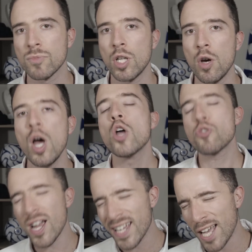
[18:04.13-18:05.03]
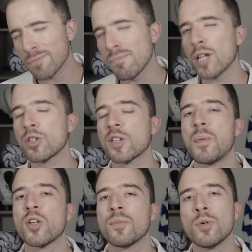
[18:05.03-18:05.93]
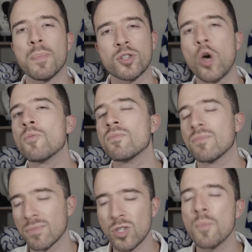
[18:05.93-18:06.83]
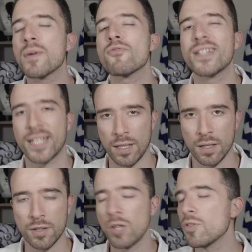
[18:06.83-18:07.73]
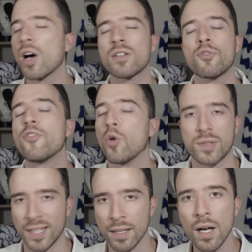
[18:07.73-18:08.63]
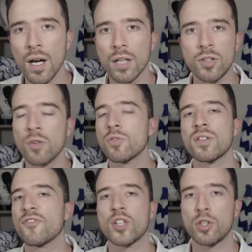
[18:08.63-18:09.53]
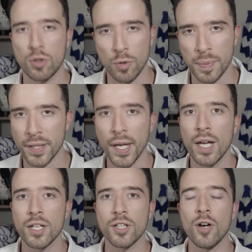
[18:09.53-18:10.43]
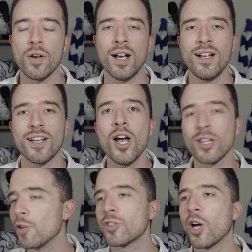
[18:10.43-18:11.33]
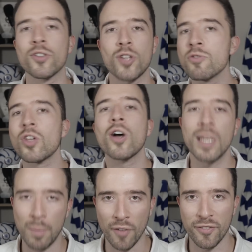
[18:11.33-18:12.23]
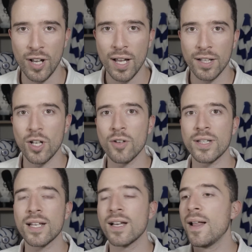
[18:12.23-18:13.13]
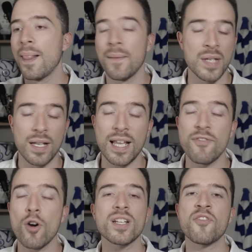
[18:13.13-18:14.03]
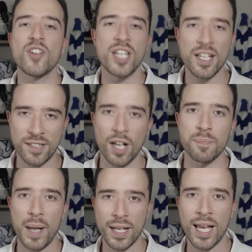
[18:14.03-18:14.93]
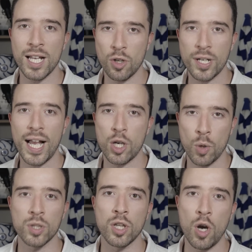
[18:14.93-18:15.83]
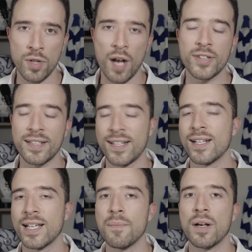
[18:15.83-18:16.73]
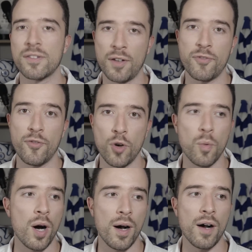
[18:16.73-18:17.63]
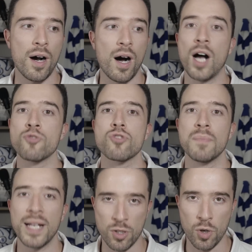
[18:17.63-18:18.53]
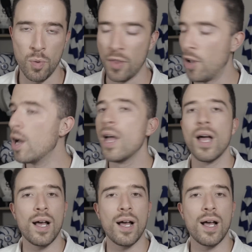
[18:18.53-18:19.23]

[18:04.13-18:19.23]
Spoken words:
You know, try and get as much as possible, but don't be ridiculous. Don't ask for 40. Don't do something stupid. You know, don't turn them off. You know, they've already finessed us by getting Lukaku on loan after selling him for what, 100 million or whatnot.